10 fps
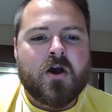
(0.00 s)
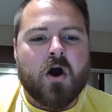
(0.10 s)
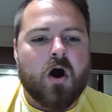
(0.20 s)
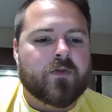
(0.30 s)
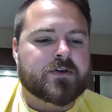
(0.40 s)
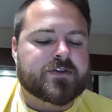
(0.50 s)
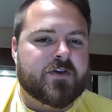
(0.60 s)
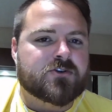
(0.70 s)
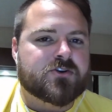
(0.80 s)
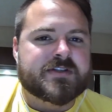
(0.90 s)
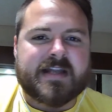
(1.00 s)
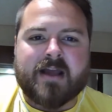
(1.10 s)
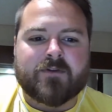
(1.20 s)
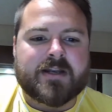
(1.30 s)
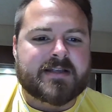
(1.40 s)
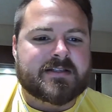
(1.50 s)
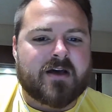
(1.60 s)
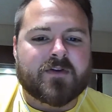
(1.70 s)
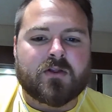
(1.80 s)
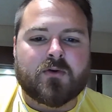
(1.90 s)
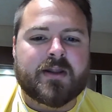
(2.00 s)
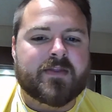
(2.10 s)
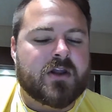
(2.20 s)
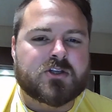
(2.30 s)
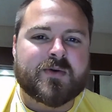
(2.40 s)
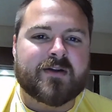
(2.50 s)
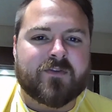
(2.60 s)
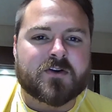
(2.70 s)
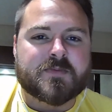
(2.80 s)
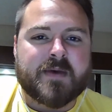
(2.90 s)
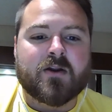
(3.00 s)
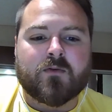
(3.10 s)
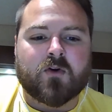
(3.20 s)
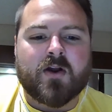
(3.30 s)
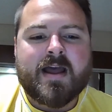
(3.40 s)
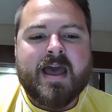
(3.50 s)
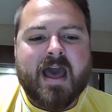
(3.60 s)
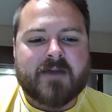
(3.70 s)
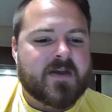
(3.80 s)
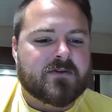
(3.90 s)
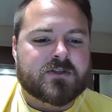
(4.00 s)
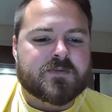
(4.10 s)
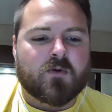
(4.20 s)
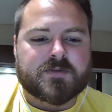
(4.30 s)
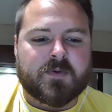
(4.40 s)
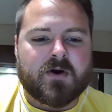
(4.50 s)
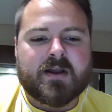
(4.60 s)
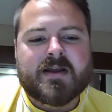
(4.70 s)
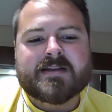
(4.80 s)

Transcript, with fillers: All those futures and everyday stuff, including the no sweat first bet over at FanDuel Sportsbook.